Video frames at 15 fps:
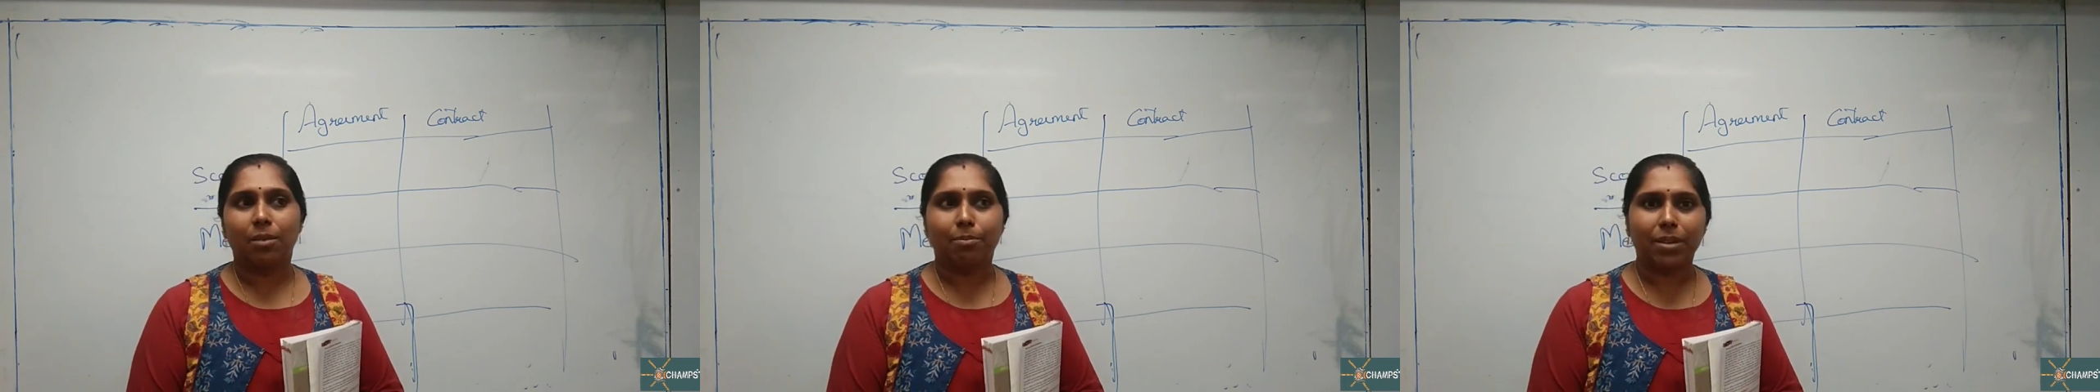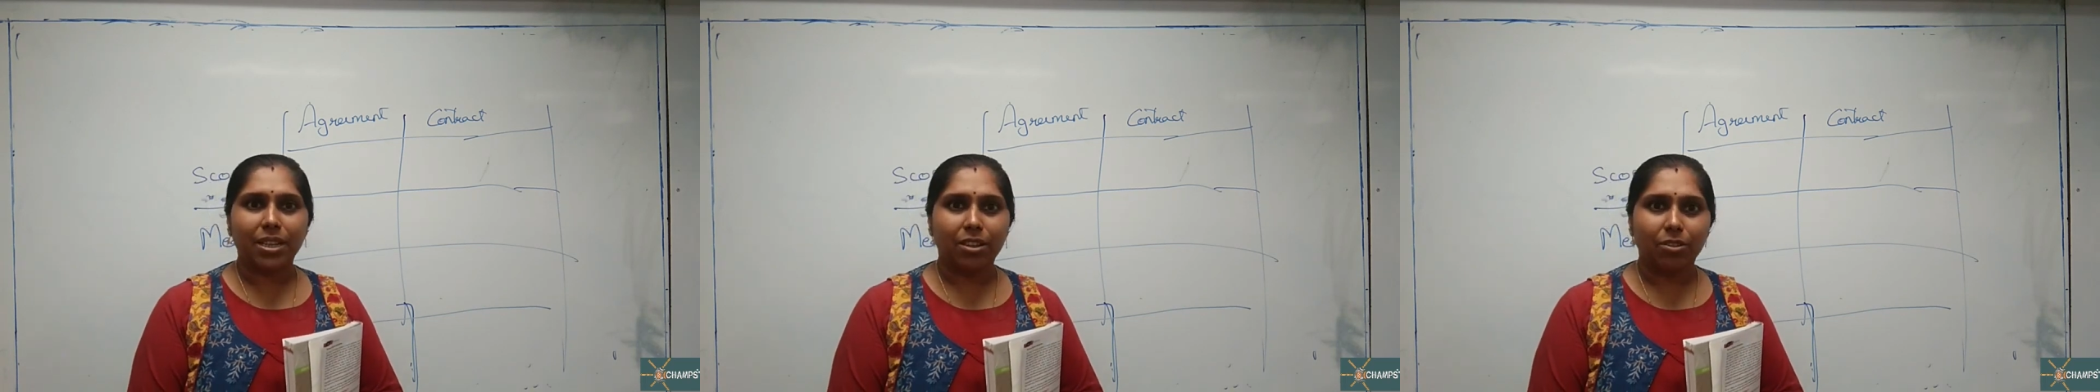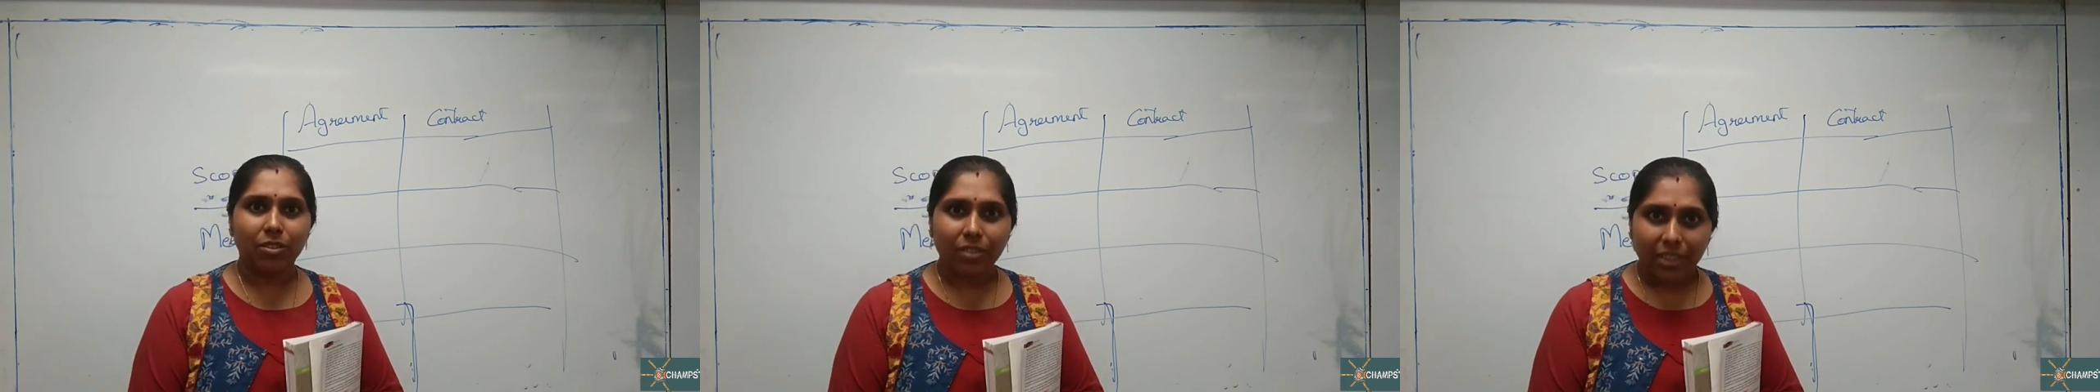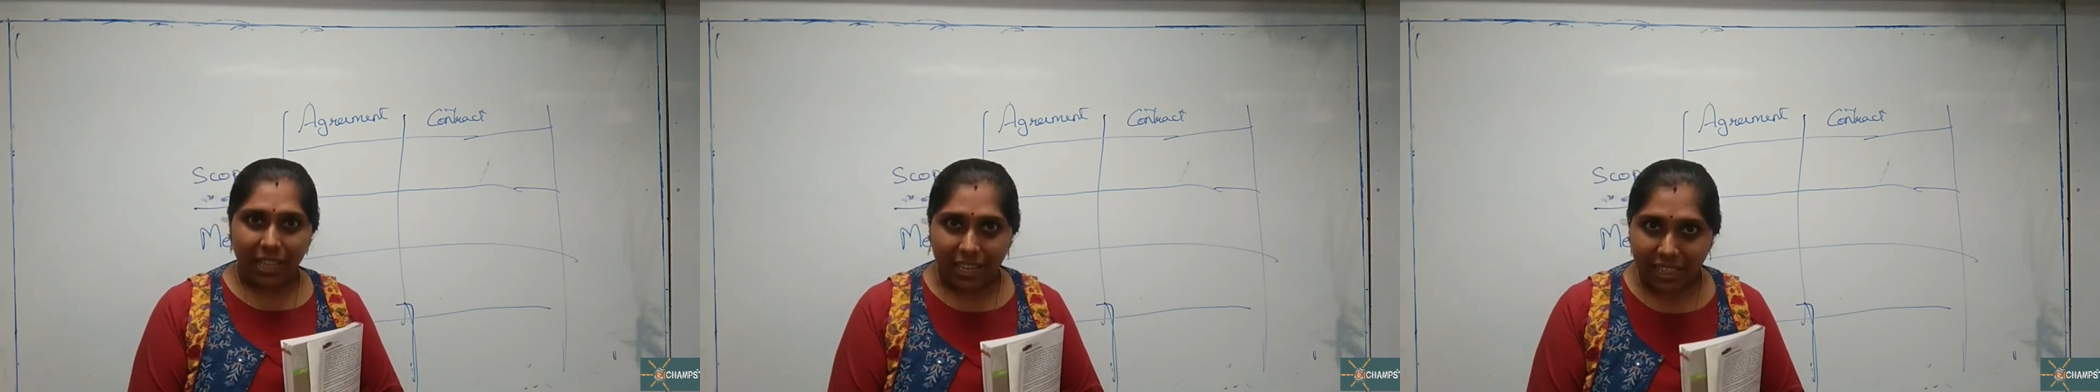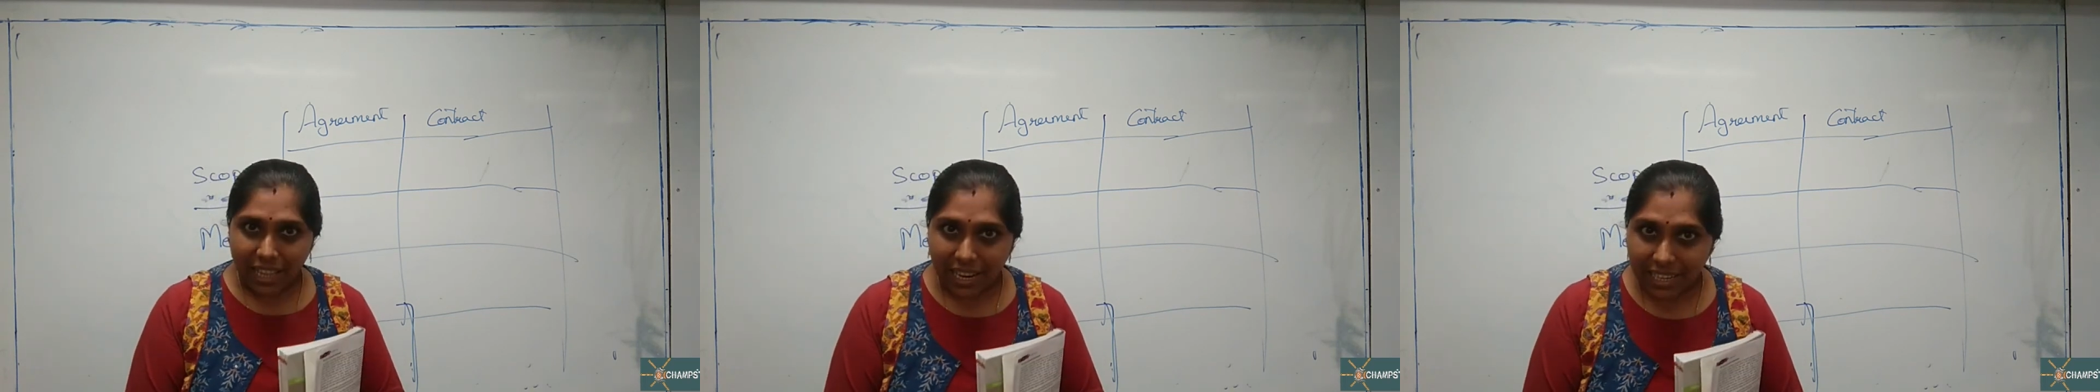But do you
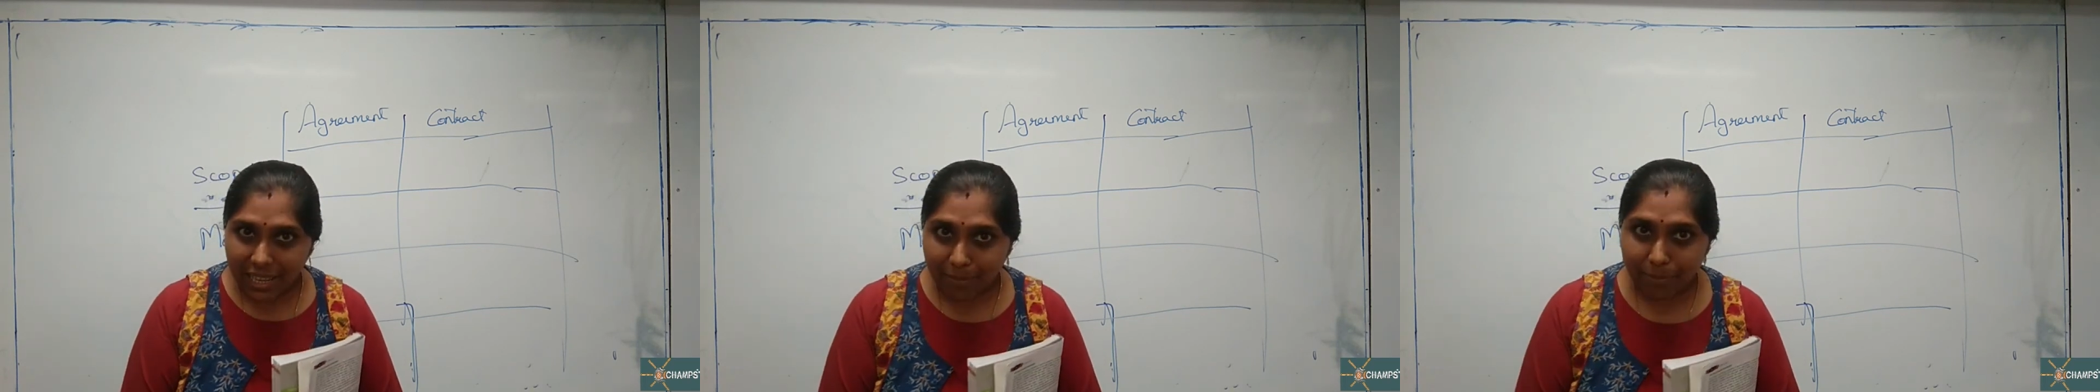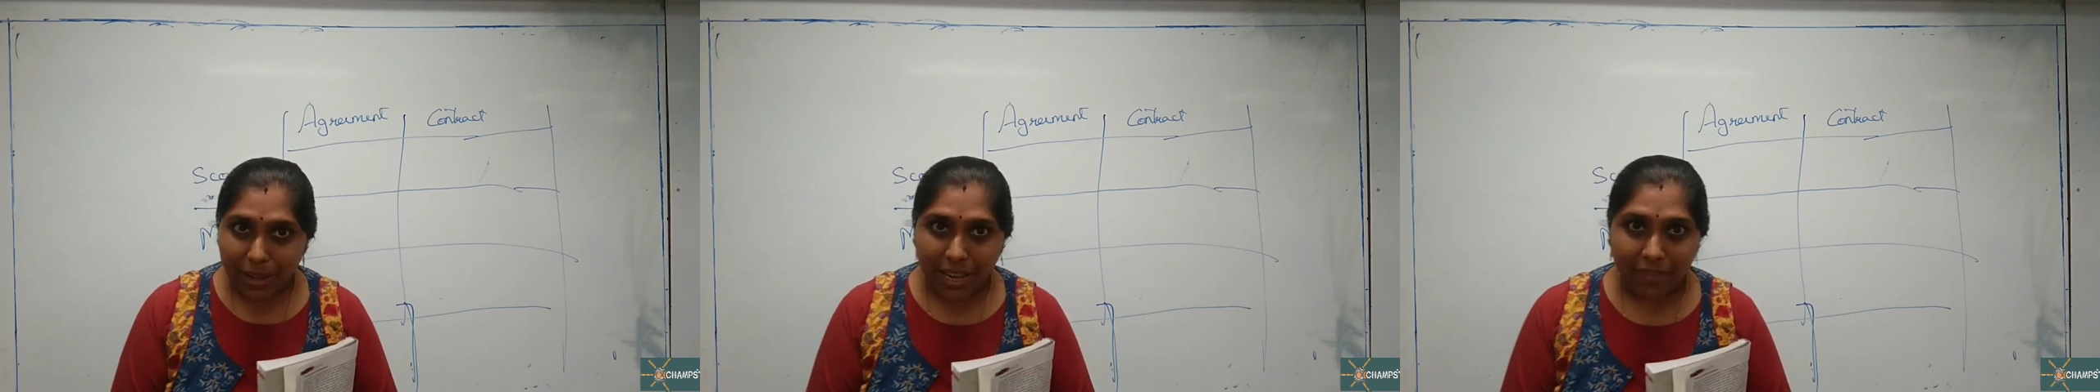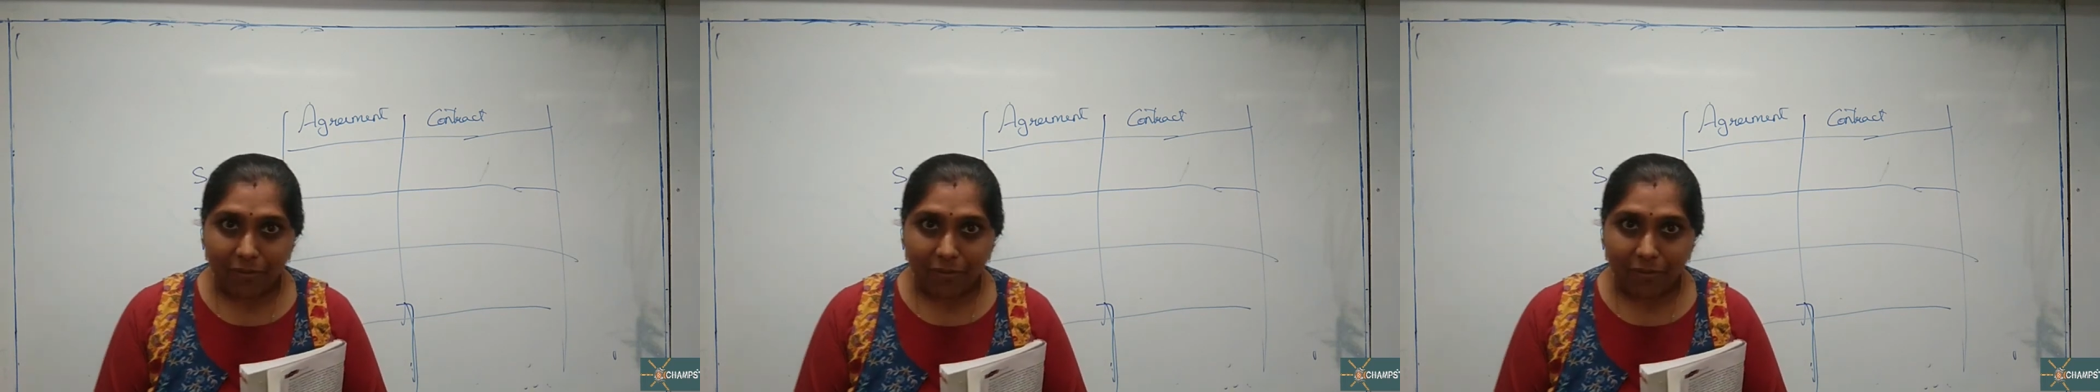think that can be